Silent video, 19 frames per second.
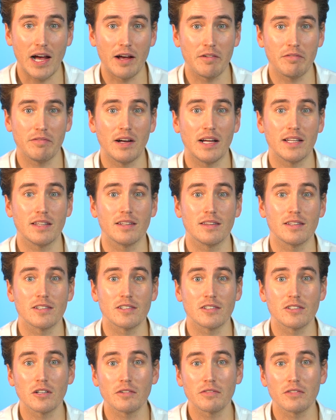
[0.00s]
I find that the
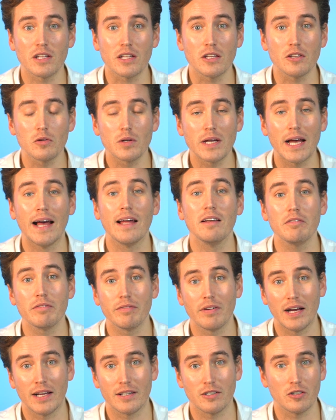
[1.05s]
stuff that you can
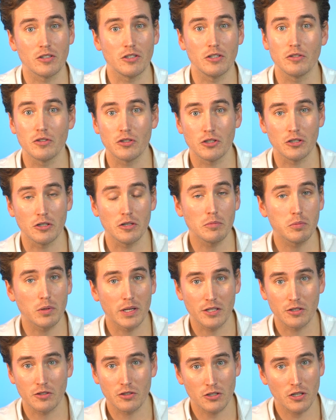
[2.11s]
find on YouTube
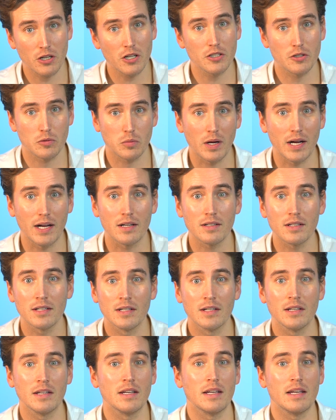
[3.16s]
when you search well
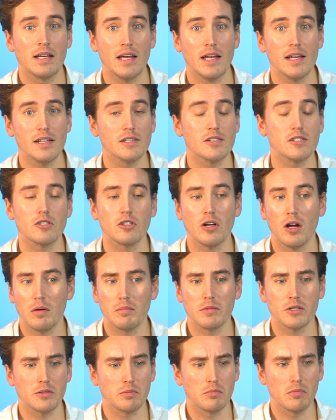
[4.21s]
is so
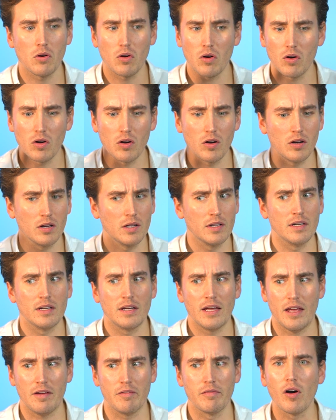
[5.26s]
much more
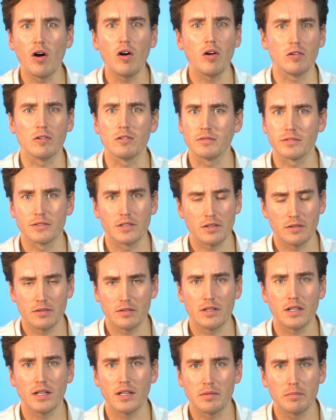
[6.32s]
evolved
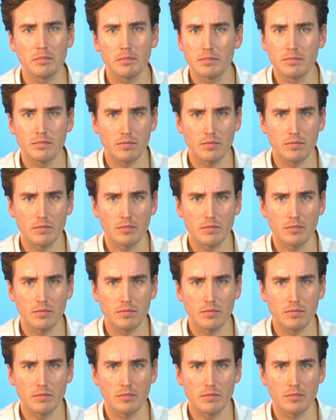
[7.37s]
than